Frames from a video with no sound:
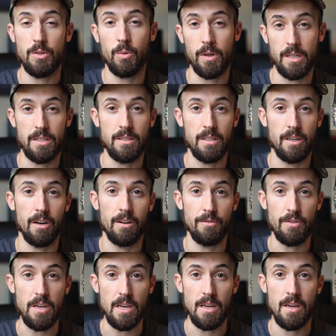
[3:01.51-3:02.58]

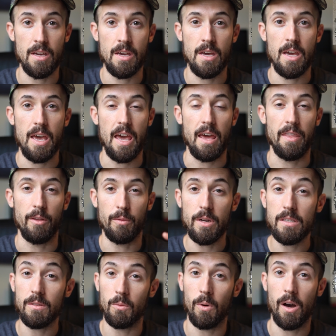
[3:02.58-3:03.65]
CRV, and the
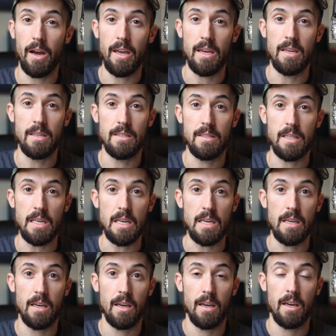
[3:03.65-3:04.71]
reason why is
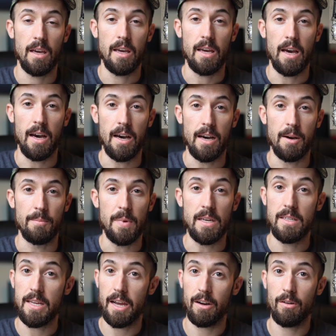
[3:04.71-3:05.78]
the
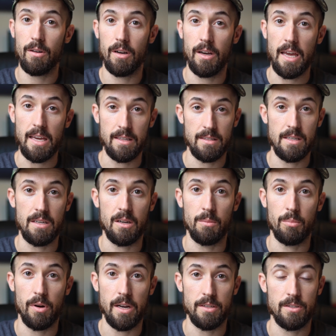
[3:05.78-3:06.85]
Integra AC
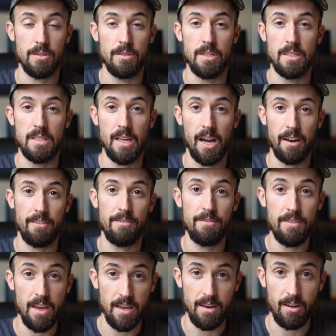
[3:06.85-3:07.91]
compressor does not
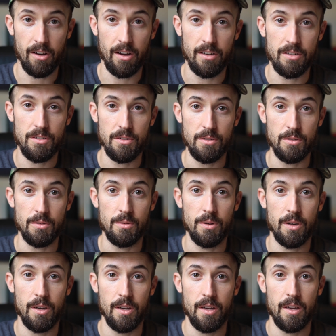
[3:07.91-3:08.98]
fit onto
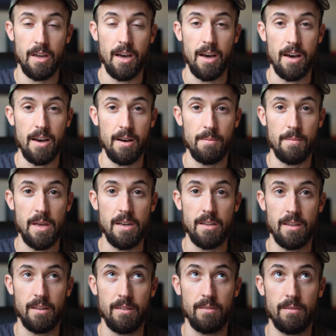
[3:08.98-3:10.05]
in
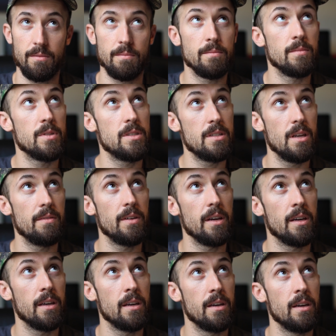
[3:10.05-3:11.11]
the
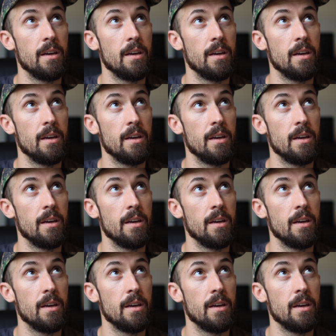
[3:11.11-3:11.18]
Civic.